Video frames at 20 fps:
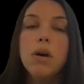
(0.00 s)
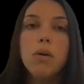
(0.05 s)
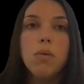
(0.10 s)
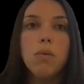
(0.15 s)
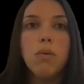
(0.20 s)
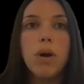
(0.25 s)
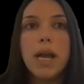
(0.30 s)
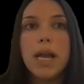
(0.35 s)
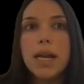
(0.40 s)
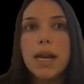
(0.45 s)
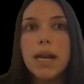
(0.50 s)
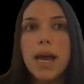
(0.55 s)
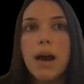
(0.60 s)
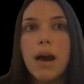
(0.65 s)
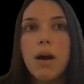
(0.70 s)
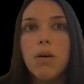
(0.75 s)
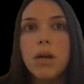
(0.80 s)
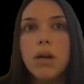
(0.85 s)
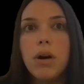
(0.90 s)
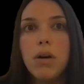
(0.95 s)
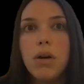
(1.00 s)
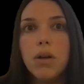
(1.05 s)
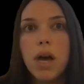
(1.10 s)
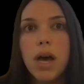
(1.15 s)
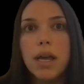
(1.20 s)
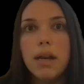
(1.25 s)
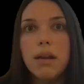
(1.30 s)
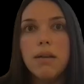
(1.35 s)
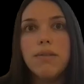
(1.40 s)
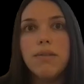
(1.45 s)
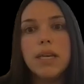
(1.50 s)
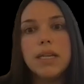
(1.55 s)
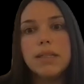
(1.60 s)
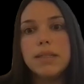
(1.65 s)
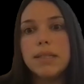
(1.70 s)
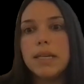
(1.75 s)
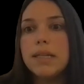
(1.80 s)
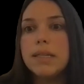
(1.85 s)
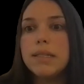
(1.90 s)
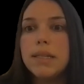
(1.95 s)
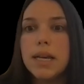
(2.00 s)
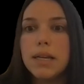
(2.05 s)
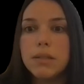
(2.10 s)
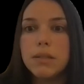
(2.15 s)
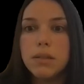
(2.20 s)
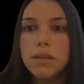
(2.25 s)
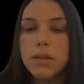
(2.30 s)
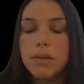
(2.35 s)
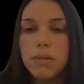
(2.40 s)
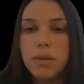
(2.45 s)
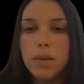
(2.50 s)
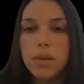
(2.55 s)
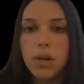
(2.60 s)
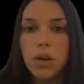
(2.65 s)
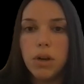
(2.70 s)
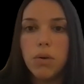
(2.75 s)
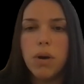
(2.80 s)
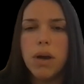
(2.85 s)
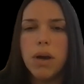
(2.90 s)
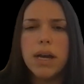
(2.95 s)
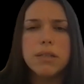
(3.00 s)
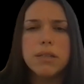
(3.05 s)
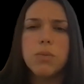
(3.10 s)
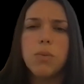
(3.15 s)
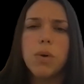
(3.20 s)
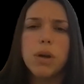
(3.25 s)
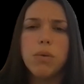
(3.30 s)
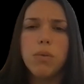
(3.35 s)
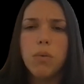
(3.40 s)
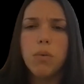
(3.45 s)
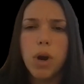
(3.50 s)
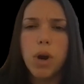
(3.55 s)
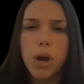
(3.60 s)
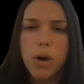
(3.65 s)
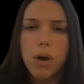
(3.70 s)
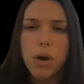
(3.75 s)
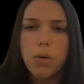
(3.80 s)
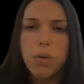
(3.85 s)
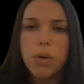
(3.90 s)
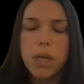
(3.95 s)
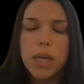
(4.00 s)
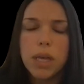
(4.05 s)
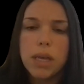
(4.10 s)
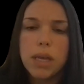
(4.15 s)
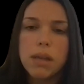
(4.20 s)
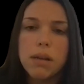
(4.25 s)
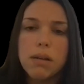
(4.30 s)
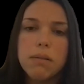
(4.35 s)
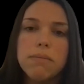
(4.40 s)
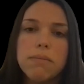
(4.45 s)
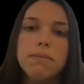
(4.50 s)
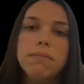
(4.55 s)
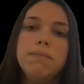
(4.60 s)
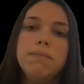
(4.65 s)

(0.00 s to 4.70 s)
Right now, it all kind of exists as one row in